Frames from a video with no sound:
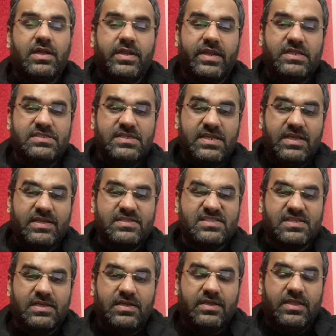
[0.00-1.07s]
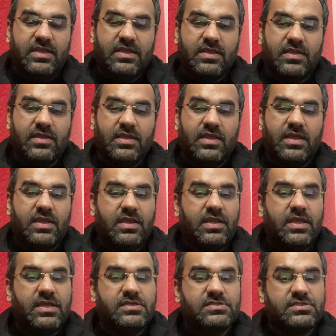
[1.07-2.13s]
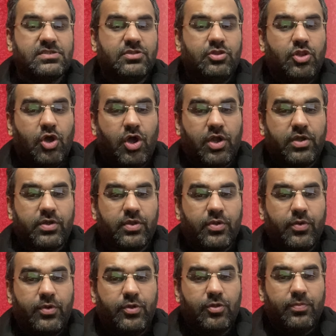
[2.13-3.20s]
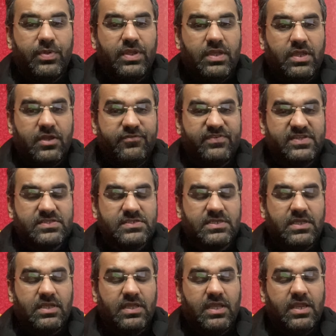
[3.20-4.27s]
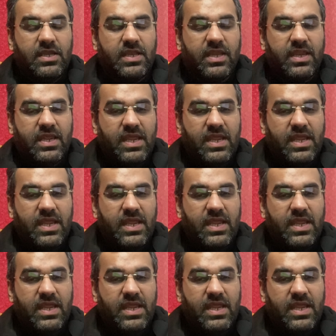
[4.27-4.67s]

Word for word: Treasury Consulting is not going to be investing in